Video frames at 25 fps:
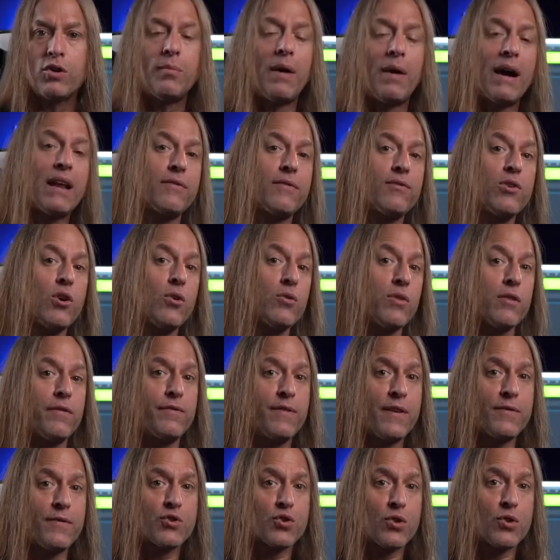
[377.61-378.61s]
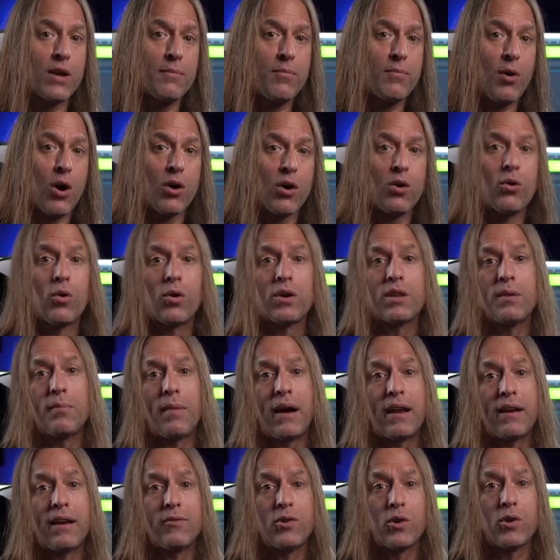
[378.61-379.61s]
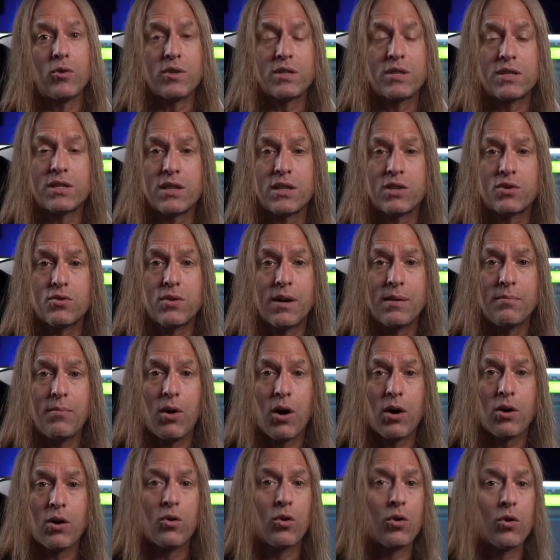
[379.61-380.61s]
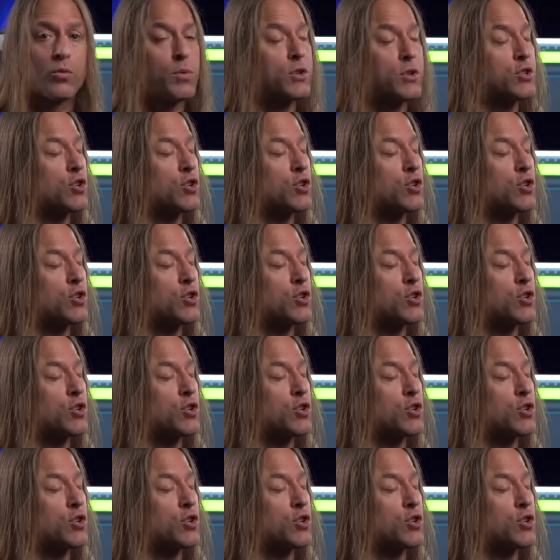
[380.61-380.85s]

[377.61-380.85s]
You might have known the fifth string bar chord. You might have known the sixth string bar chord,